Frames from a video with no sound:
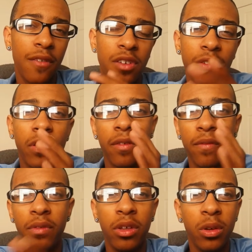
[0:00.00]

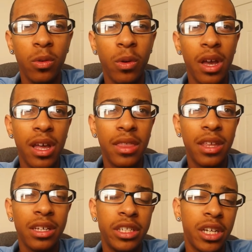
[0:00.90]
different view
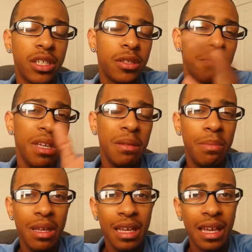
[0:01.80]
than just me
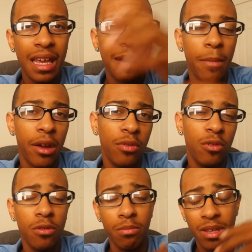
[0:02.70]
being in my
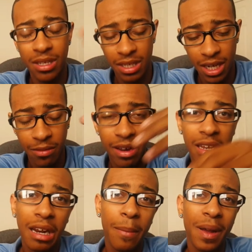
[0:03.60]
room, me sitting right
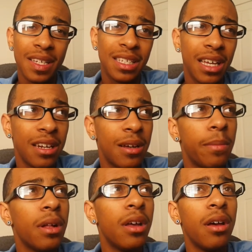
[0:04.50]
here at my setup,